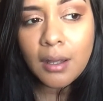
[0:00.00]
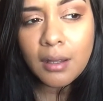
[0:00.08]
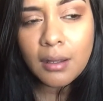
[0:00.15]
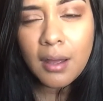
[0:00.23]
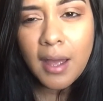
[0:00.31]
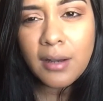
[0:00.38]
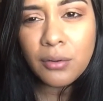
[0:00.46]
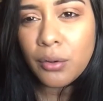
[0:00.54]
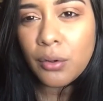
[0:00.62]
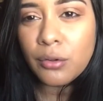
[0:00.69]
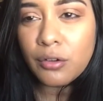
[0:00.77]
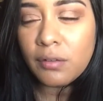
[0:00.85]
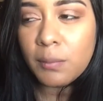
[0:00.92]
I don't
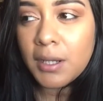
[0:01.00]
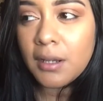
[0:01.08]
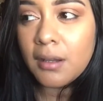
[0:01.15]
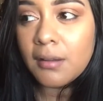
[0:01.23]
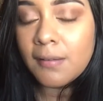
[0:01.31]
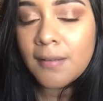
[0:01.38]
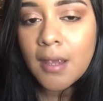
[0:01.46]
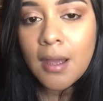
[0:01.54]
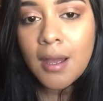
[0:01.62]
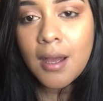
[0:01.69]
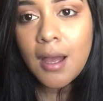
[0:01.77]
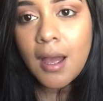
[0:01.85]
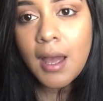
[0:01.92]
know, just because
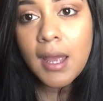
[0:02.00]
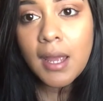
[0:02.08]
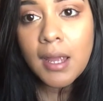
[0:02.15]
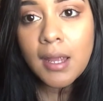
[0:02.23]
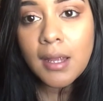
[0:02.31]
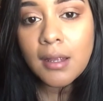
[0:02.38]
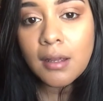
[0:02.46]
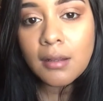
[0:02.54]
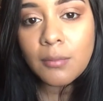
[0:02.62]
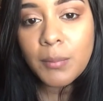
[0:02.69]
I